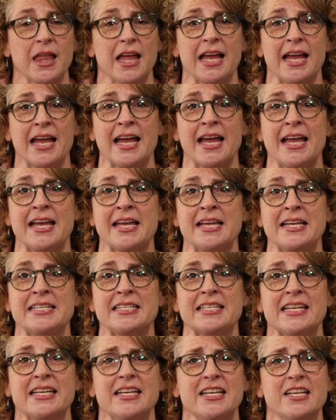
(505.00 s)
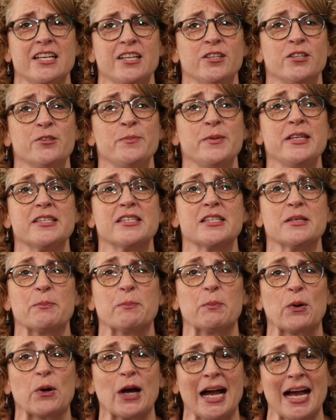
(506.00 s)
And you'll be
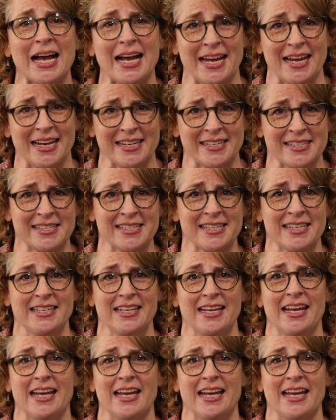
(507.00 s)
surprised